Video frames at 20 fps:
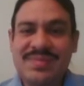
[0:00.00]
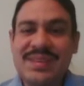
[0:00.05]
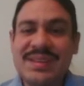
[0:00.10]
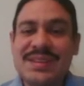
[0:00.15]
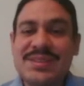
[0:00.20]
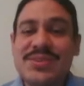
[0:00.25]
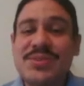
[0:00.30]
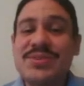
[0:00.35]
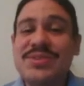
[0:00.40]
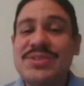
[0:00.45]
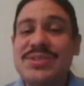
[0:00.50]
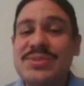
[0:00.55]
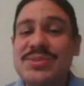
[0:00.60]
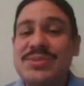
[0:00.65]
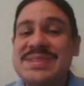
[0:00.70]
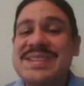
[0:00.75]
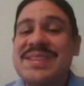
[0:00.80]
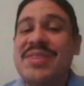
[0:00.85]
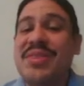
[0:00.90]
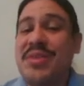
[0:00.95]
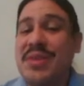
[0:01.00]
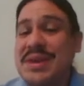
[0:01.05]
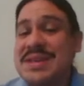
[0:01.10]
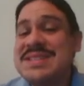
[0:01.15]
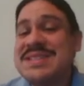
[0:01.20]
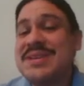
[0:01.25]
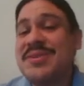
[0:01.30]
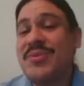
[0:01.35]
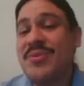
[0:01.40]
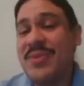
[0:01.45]
it's going to use this
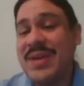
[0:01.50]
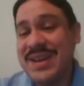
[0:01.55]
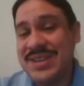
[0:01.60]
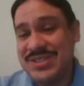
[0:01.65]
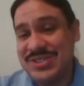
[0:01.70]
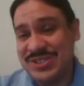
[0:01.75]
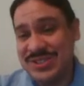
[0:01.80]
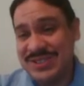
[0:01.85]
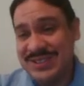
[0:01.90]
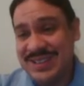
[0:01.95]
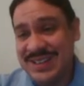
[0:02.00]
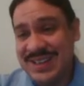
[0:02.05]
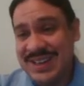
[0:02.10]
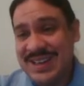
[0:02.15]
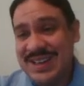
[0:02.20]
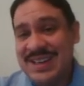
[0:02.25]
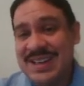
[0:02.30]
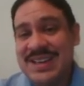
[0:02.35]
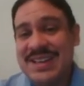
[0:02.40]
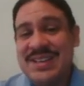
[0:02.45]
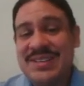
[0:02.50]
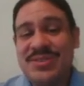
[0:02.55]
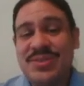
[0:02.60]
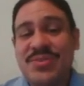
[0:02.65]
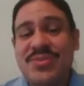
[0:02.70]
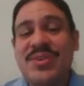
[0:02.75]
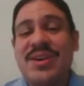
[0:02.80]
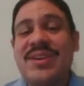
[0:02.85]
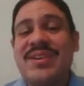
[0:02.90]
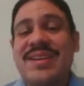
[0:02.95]
equation to
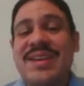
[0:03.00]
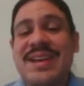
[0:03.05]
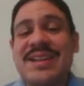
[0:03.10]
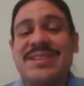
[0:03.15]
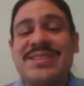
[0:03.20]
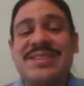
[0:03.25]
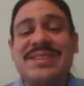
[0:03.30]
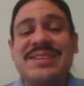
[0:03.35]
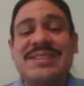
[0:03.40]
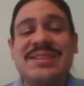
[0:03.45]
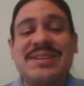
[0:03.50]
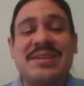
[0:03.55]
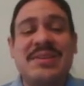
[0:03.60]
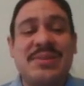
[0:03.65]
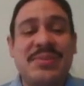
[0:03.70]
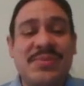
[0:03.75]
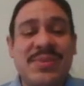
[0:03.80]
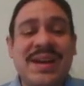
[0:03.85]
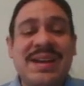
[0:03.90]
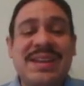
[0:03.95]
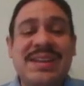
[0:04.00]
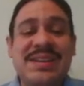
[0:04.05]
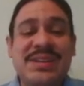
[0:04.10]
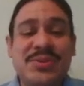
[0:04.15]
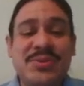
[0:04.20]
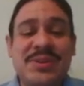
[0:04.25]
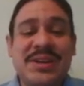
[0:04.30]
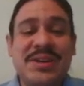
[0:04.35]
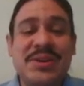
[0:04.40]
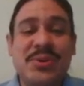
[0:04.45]
try to calculate the correct
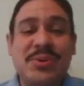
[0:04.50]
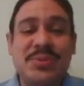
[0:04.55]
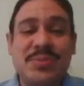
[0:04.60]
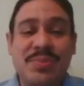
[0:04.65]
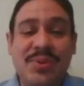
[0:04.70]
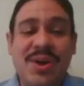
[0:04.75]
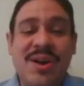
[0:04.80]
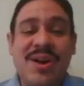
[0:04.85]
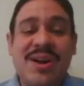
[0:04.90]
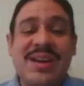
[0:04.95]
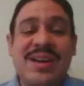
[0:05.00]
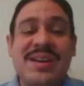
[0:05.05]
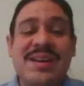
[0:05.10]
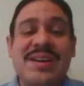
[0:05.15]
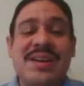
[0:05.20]
Unicode block